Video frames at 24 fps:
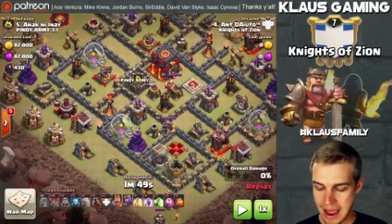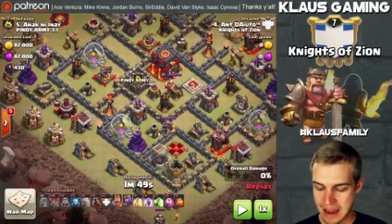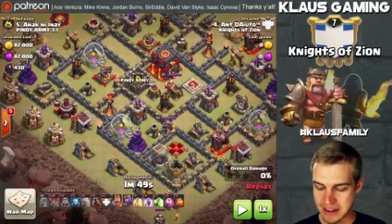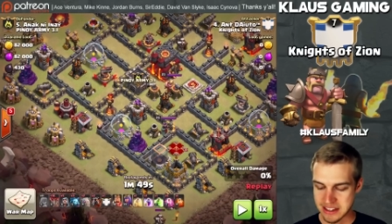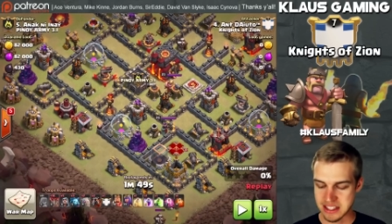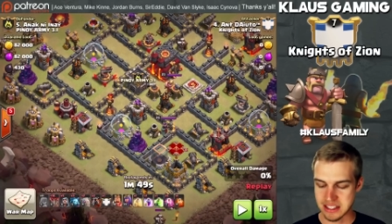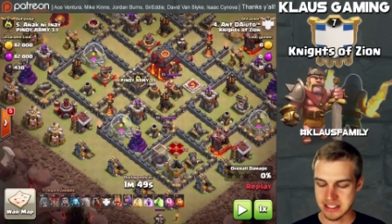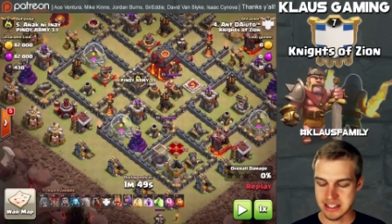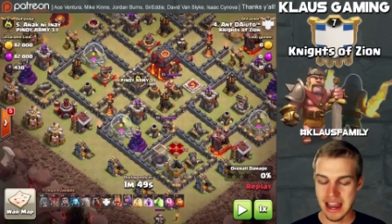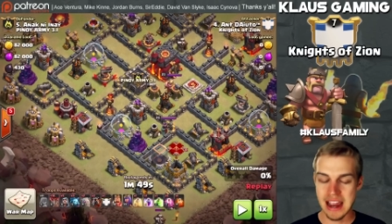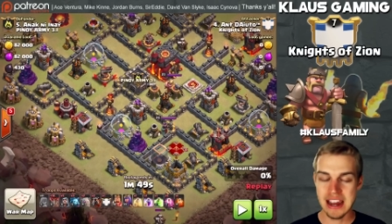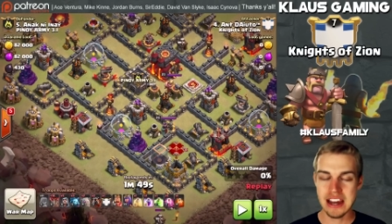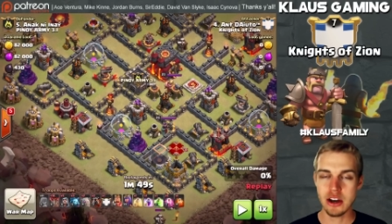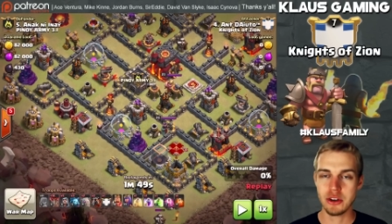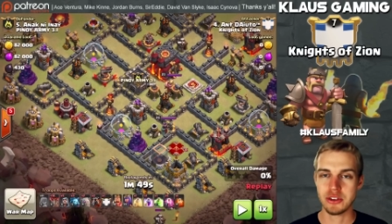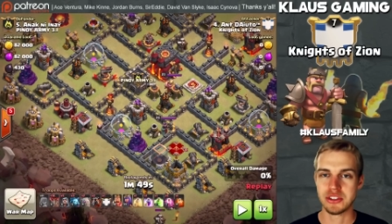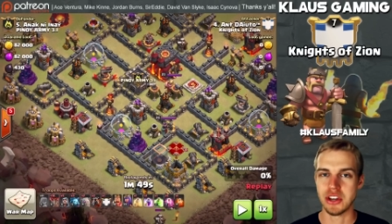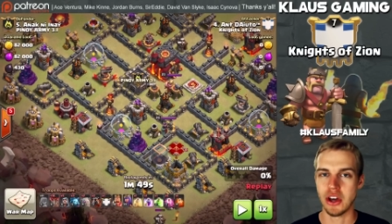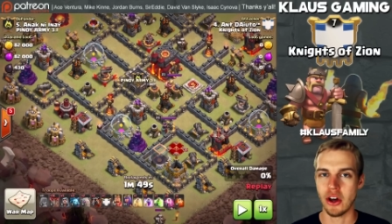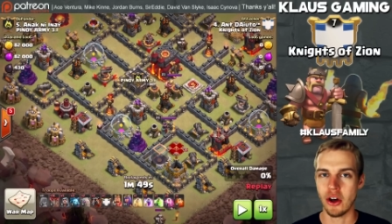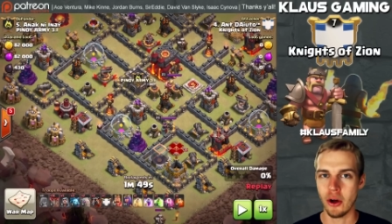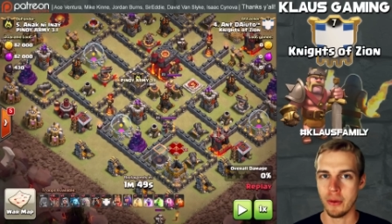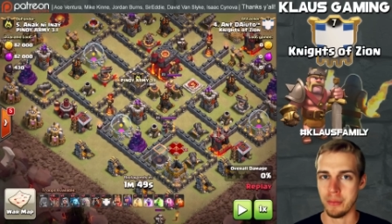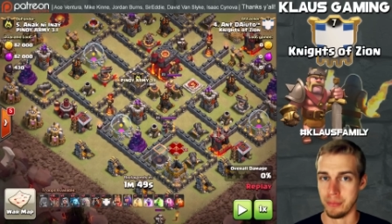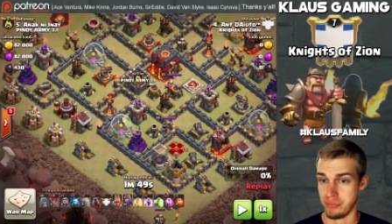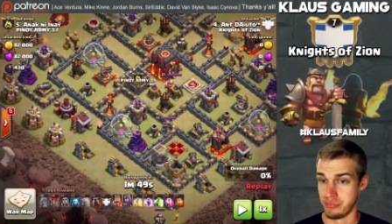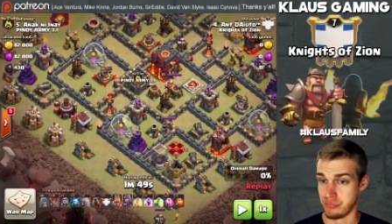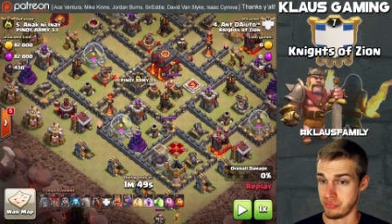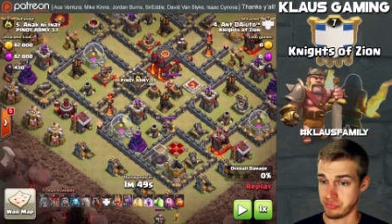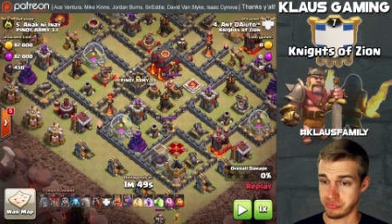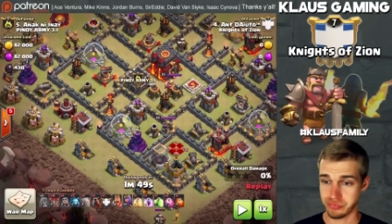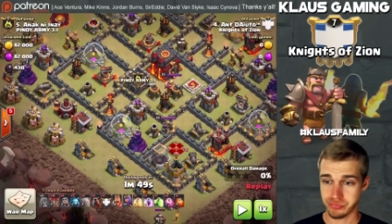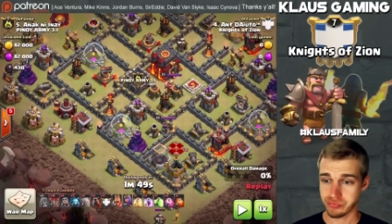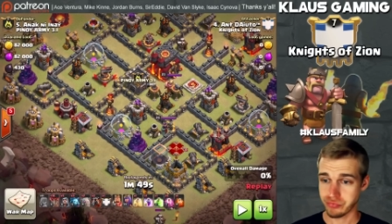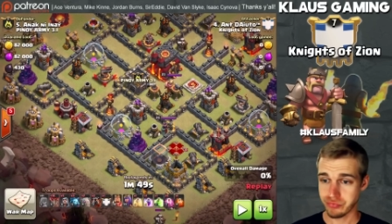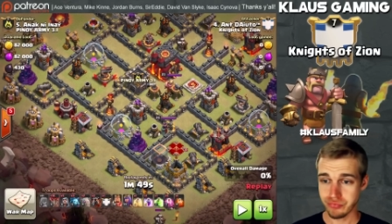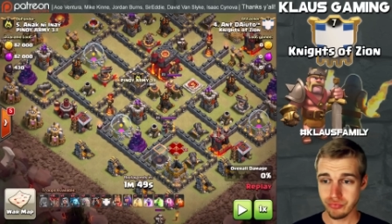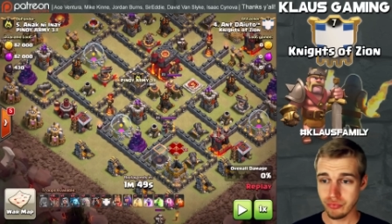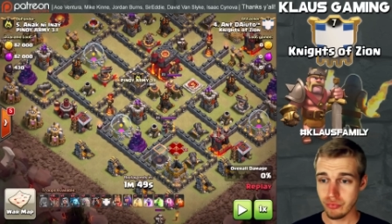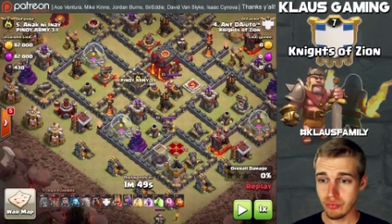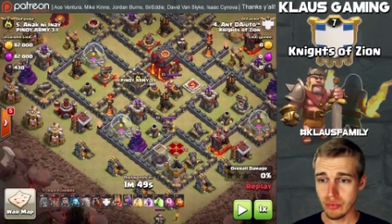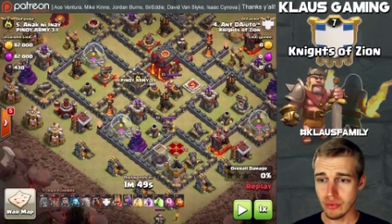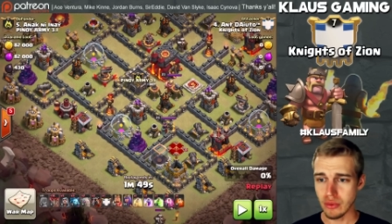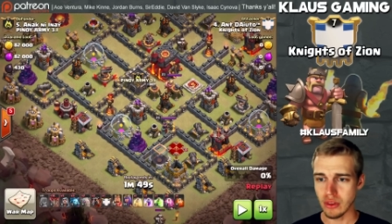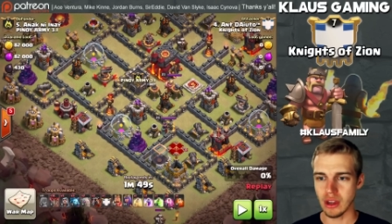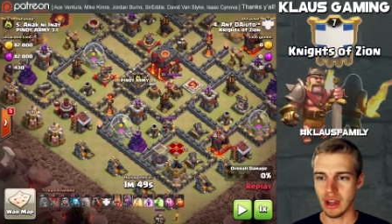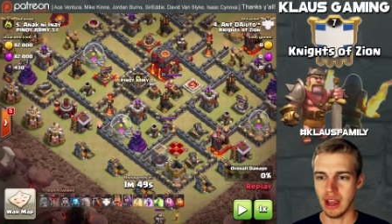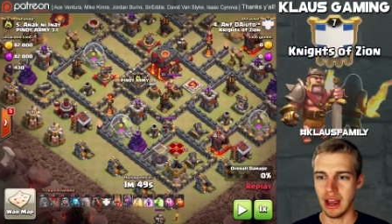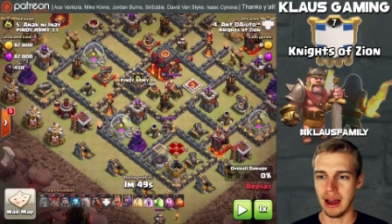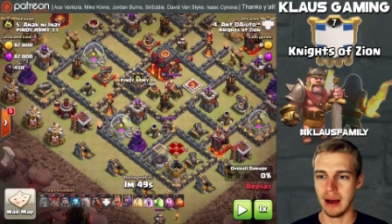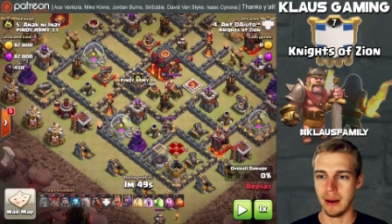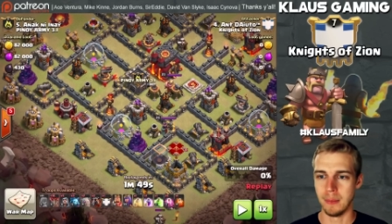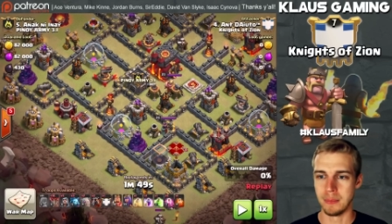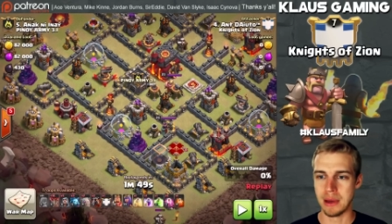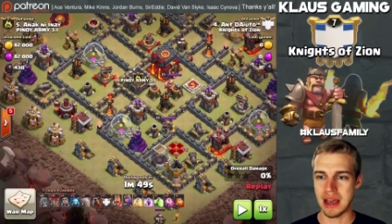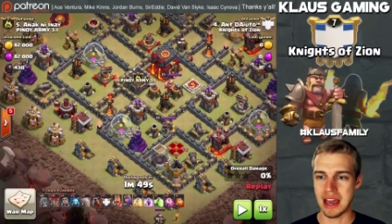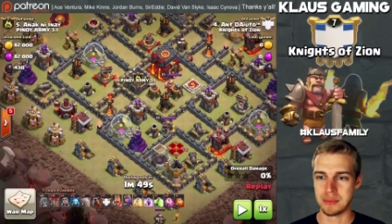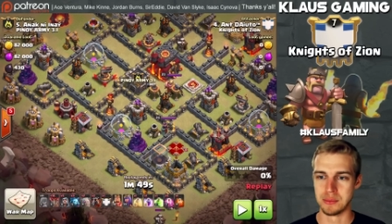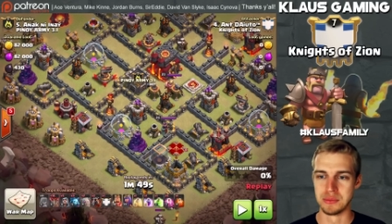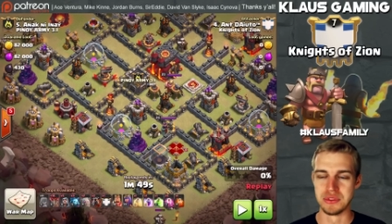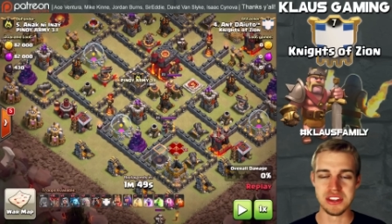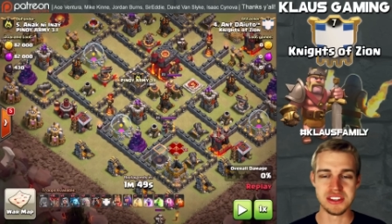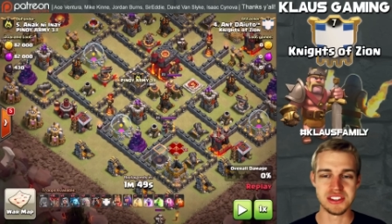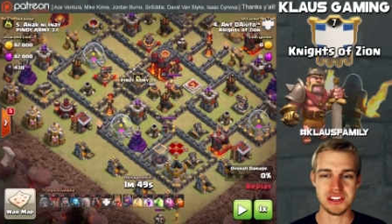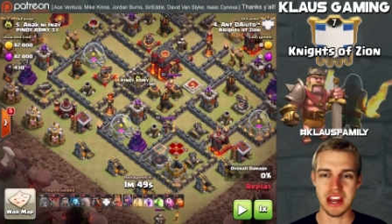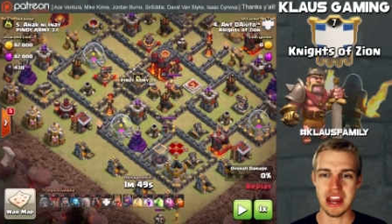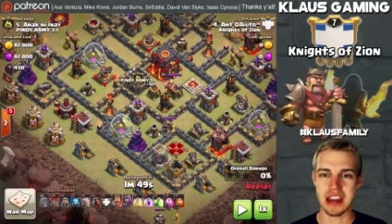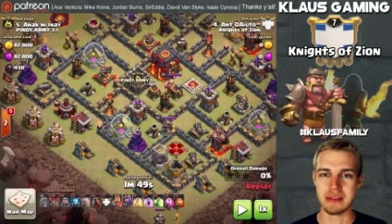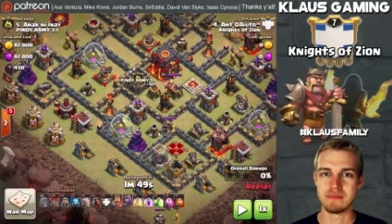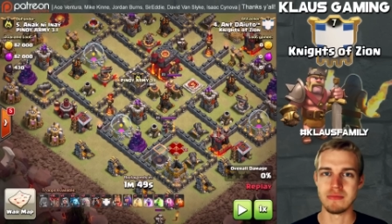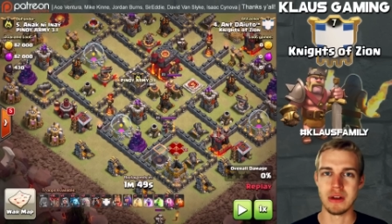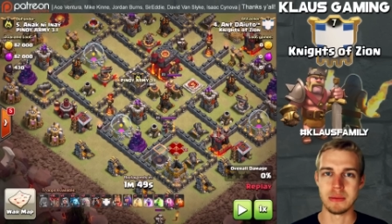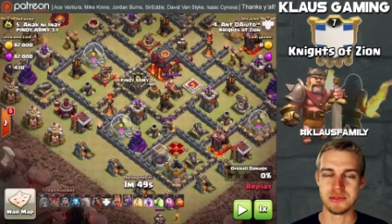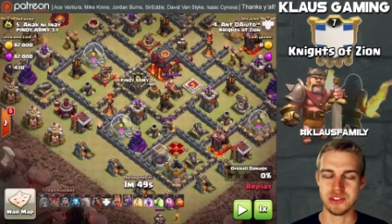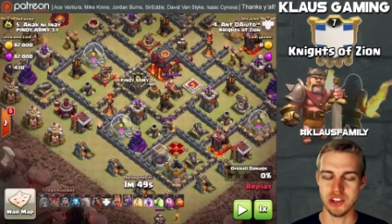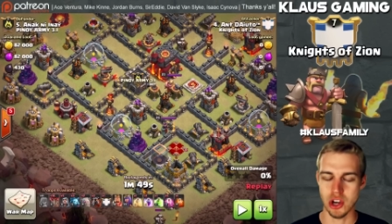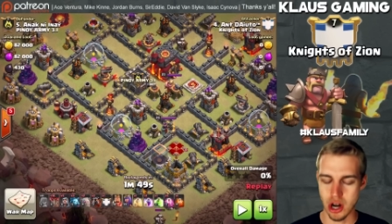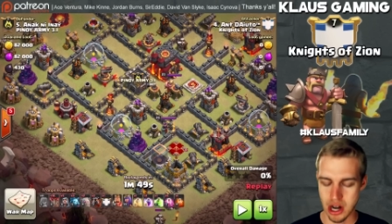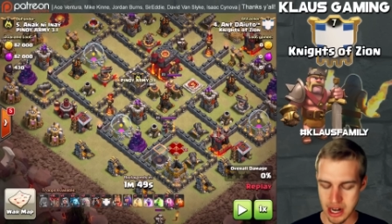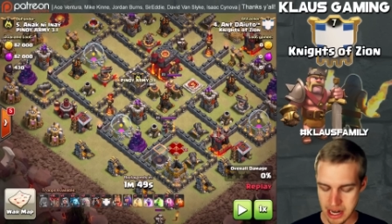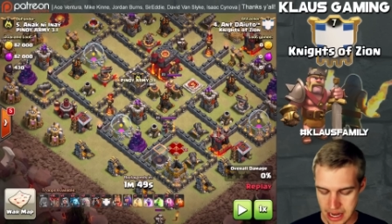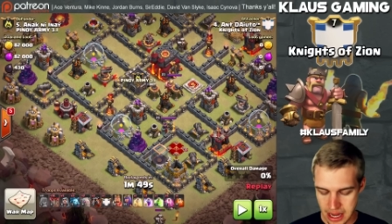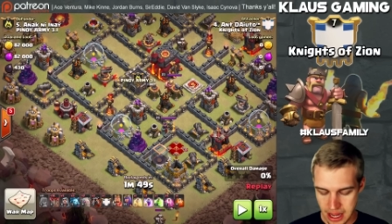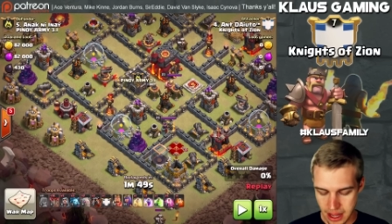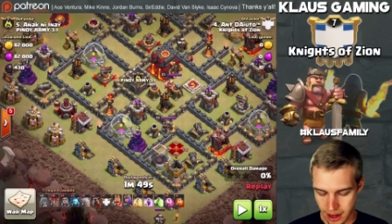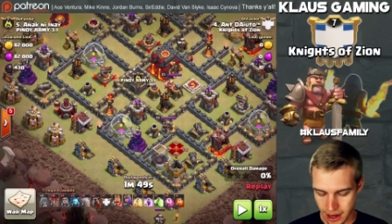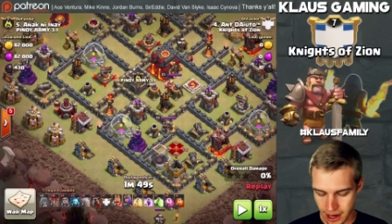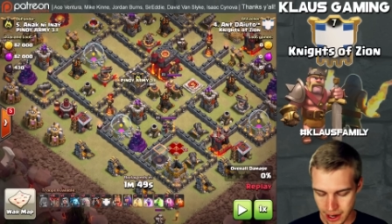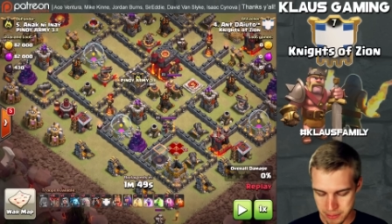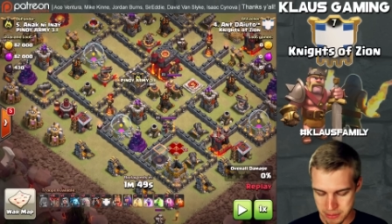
Aunt Diuto... I'm bad with his name, I'm sorry.